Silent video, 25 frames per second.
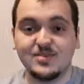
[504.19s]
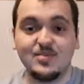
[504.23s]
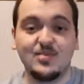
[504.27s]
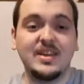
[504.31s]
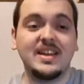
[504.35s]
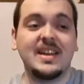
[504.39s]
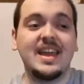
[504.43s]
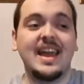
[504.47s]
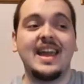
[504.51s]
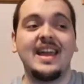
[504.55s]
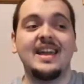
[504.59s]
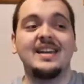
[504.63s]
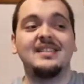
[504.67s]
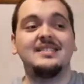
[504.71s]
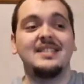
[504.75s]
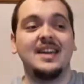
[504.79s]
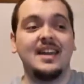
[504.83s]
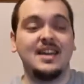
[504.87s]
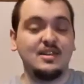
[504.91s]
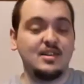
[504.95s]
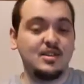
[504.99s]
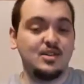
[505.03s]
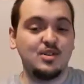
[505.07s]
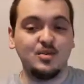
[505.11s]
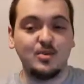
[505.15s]
We can't
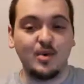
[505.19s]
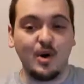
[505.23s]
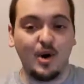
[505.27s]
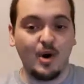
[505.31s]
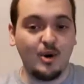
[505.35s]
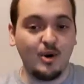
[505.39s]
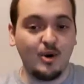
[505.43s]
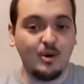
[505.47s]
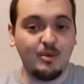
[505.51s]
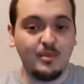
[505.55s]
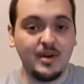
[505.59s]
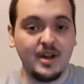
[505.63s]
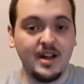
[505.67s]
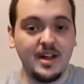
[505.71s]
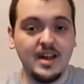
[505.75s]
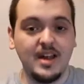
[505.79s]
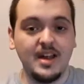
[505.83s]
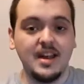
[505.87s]
take you home.